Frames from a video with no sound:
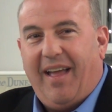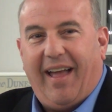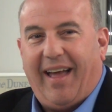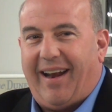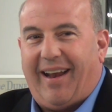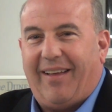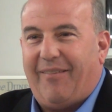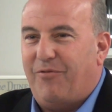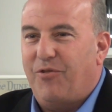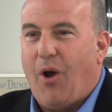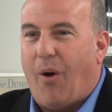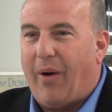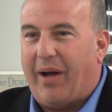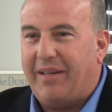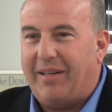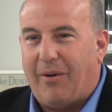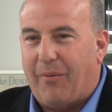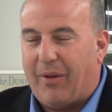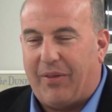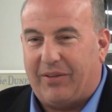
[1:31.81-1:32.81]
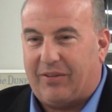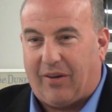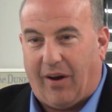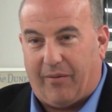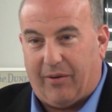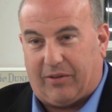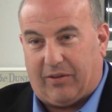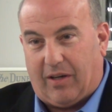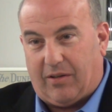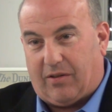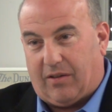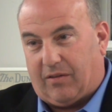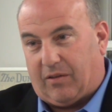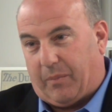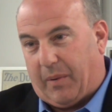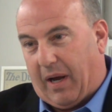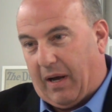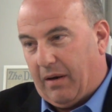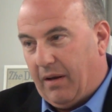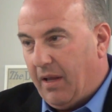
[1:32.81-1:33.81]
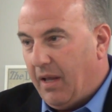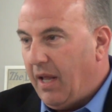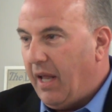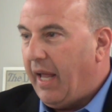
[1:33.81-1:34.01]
And I have no idea what this conversation is about.